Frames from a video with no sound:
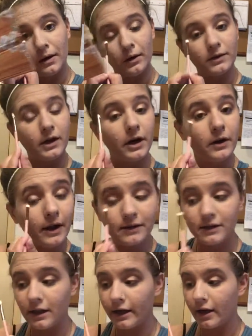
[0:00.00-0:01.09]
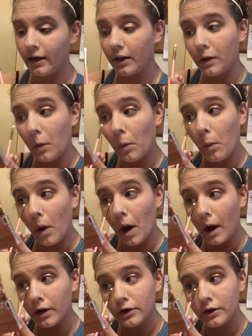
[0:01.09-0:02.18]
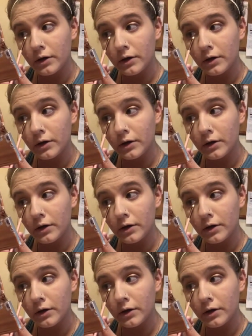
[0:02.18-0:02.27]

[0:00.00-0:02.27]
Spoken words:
oh sorry, you can't see, like a little wash